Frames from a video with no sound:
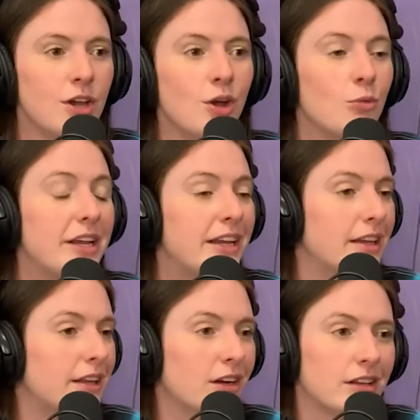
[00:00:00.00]
We
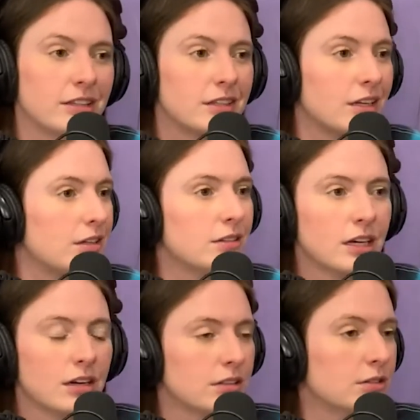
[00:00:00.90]
get there, they say, you're
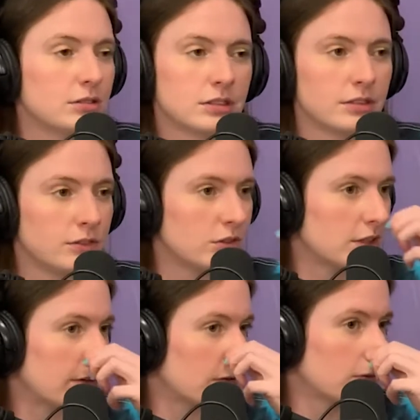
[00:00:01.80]
not all inclusive, you just
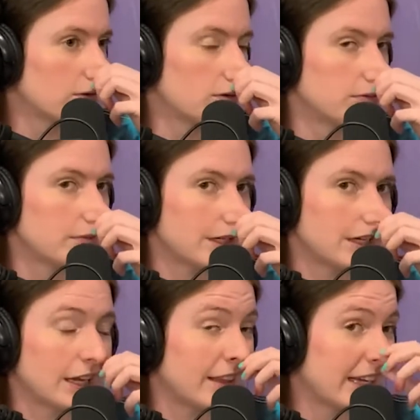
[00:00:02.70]
have the room.
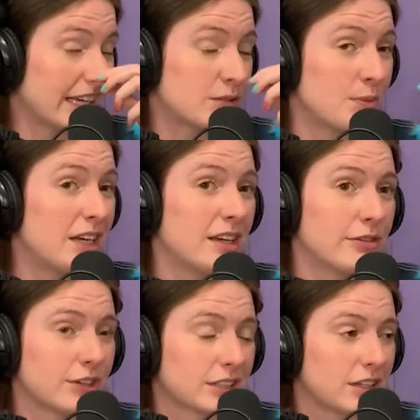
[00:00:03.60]
And I think Expedia
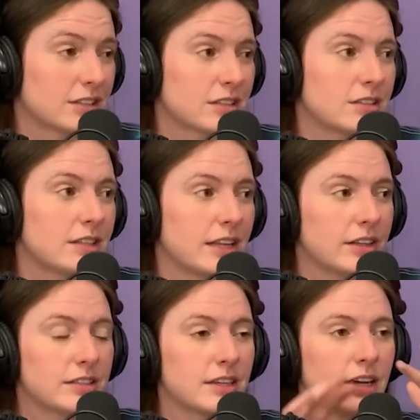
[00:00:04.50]
fucked us because they
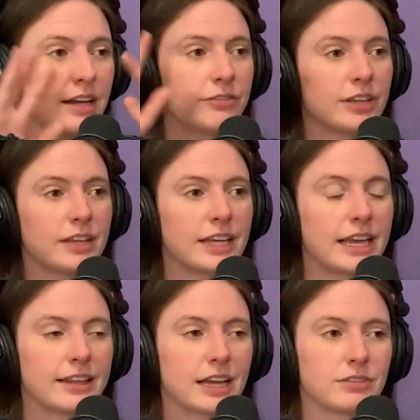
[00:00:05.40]
listed everything
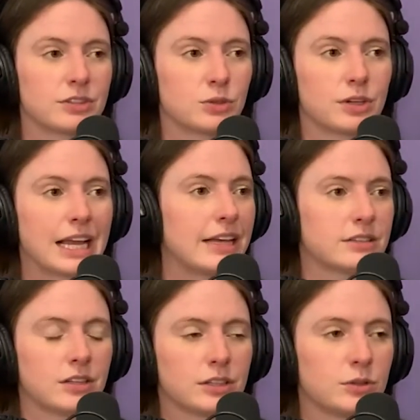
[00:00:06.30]
at that resort as
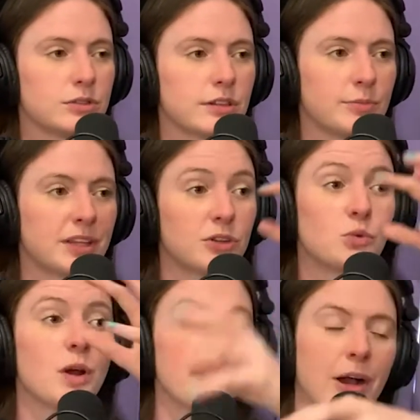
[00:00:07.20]
all inclusive, but there's
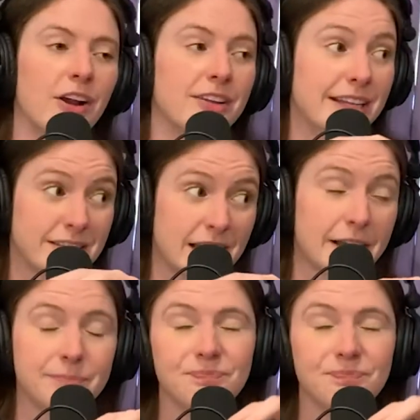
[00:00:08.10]
one part that's not.